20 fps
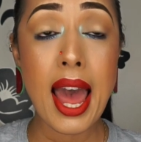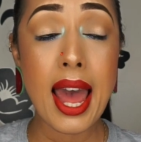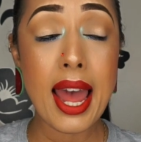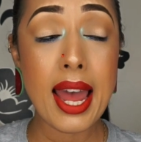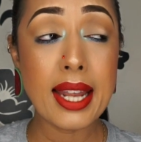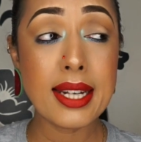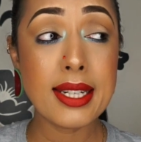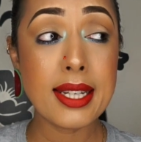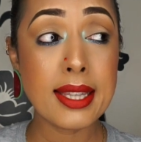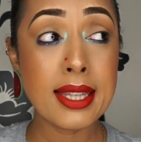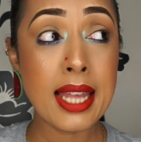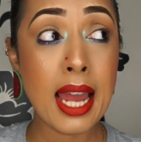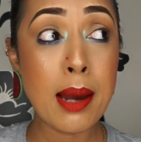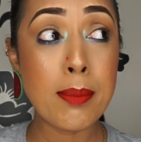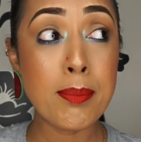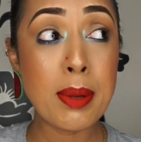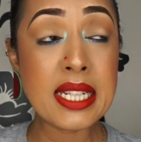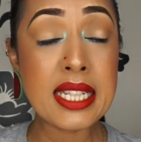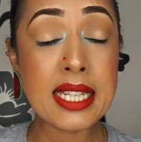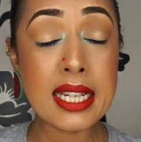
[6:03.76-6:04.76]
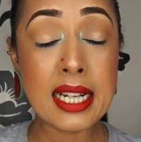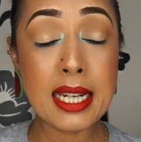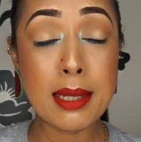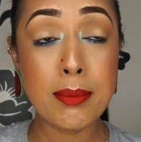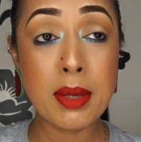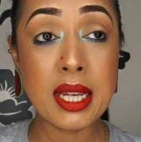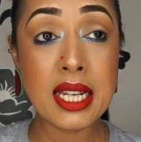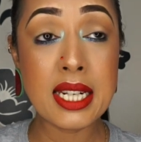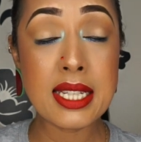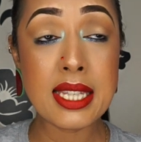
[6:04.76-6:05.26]
and that basically
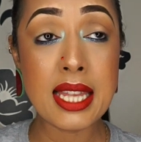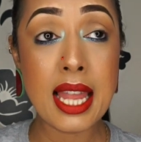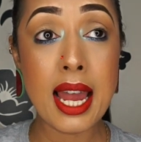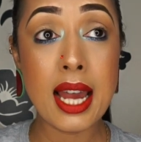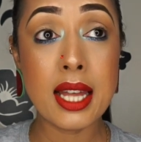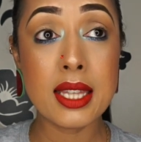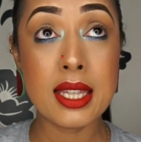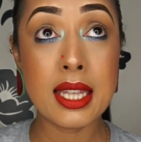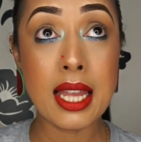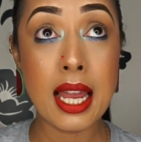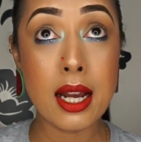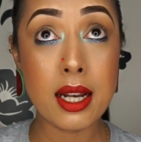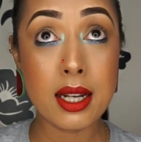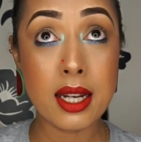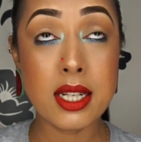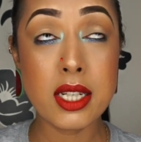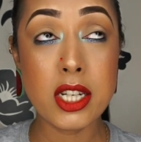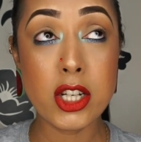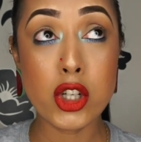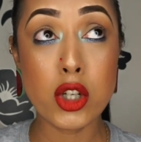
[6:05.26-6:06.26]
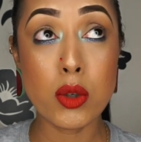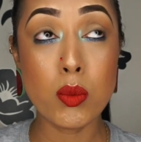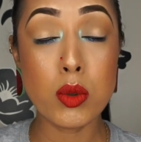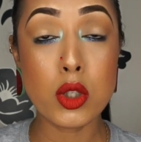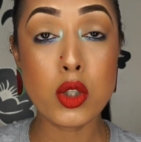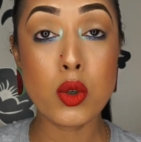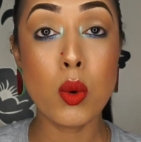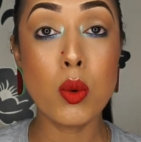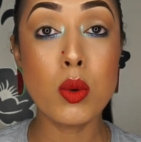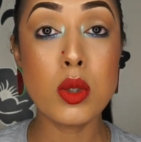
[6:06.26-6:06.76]
means that that condition
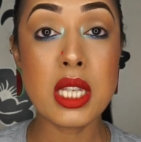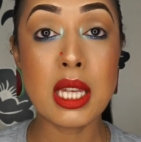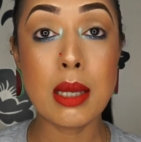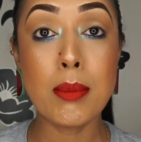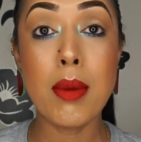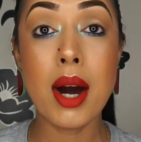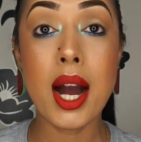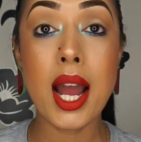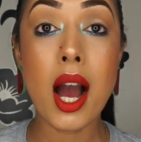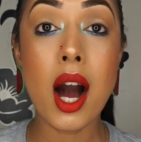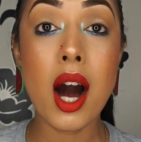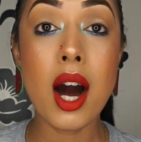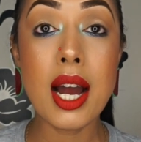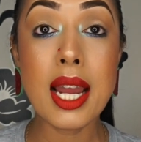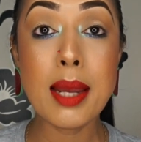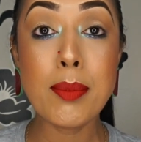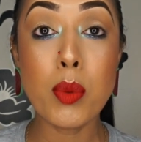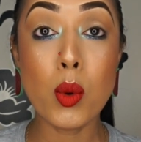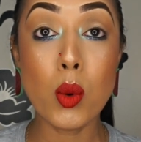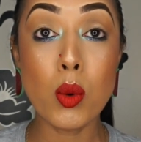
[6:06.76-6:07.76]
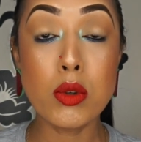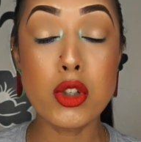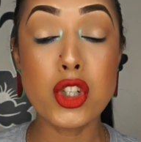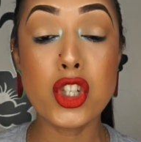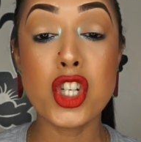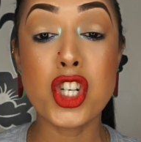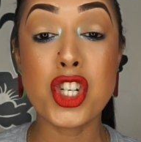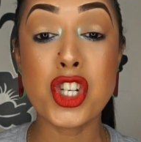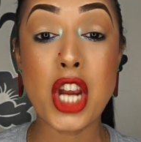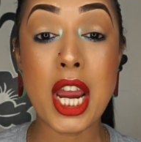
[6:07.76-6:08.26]
was causing my eyeballs
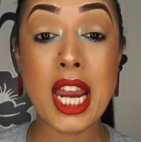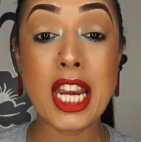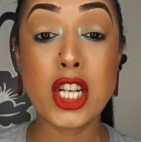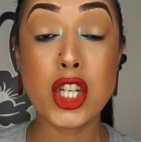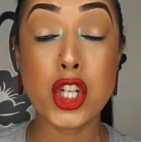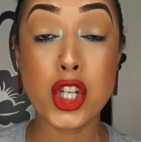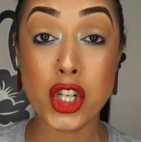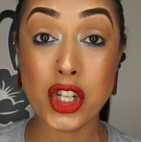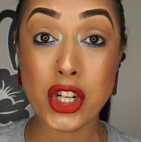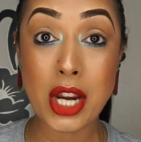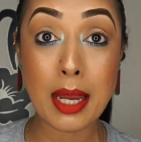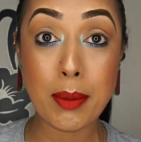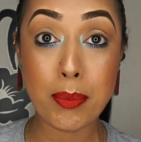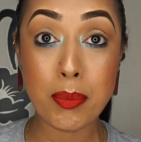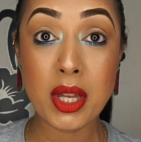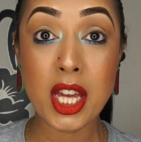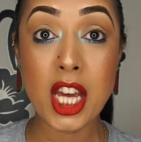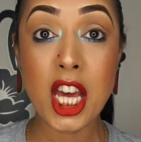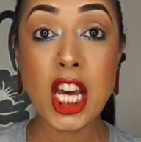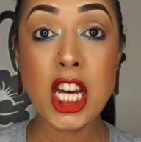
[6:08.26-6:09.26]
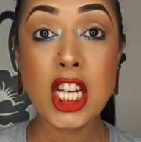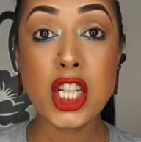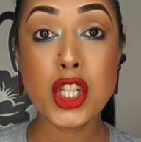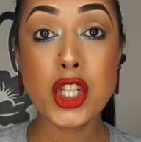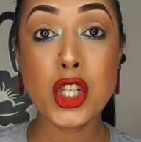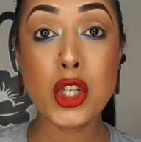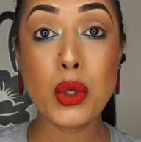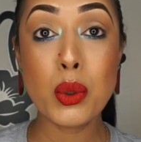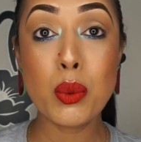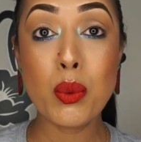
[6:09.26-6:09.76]
to change shape
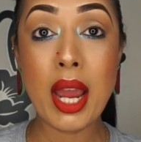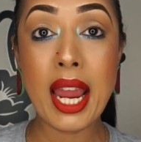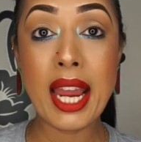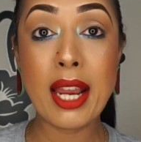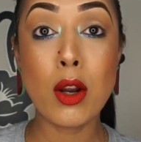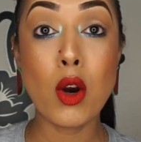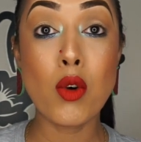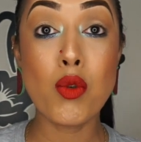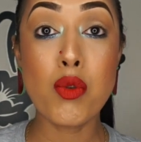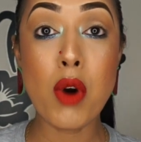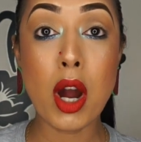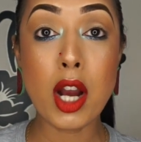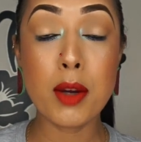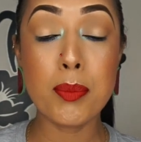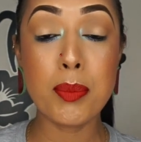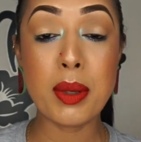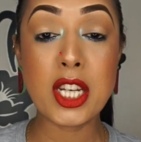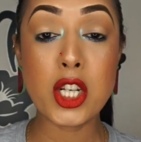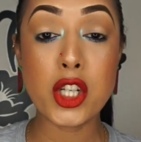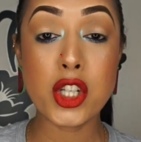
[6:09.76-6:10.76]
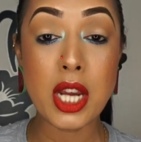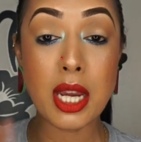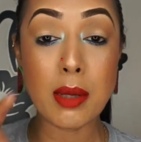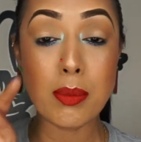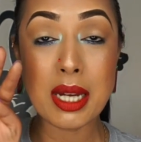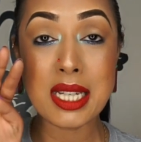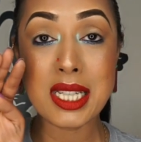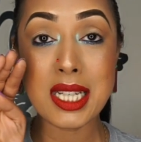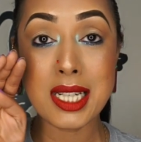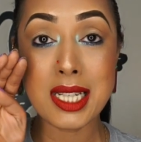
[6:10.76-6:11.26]
to a rugby
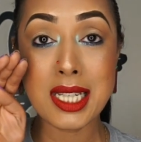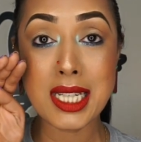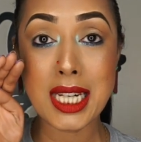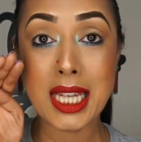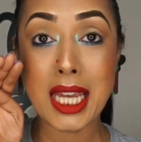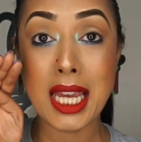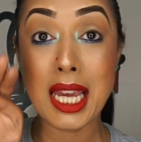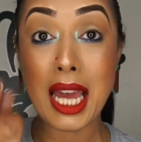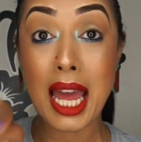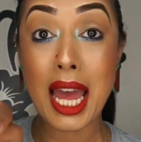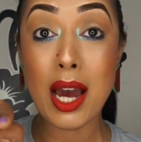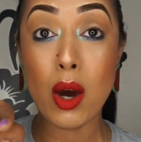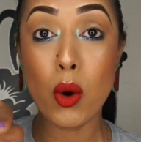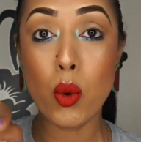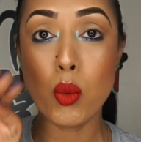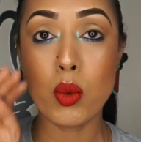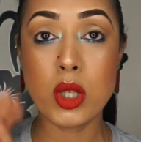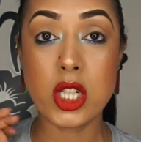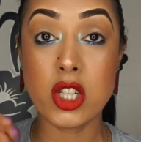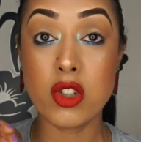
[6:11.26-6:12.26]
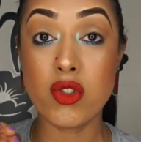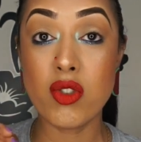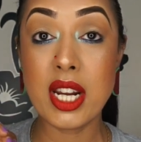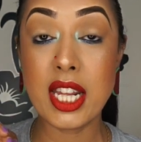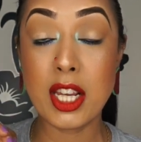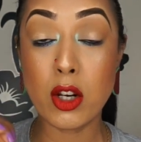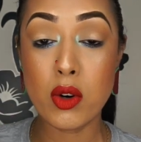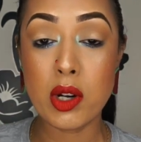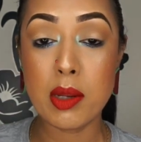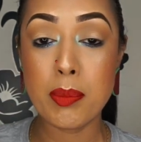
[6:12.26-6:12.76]
shape, as in sticking out, which is
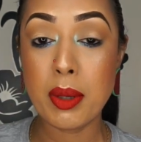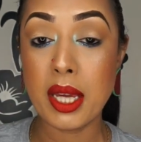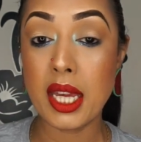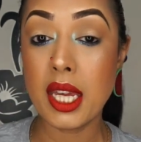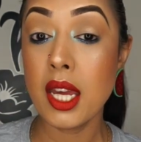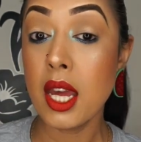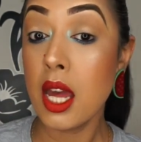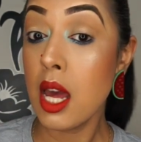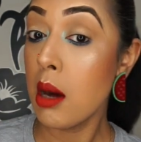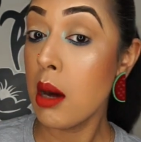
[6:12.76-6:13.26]
really creepy.